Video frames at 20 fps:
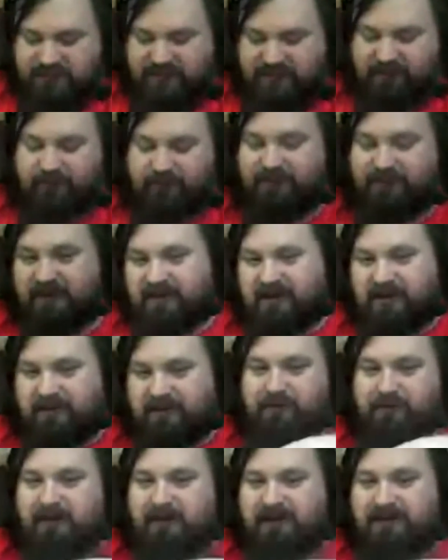the actual figure
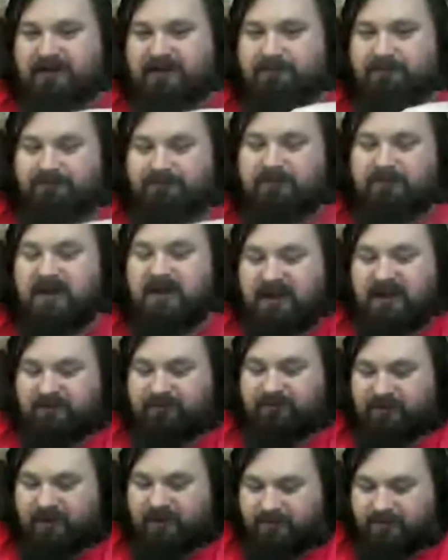comes supplied
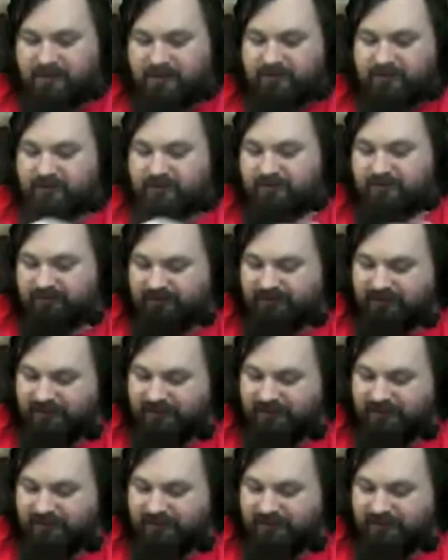in truck mode.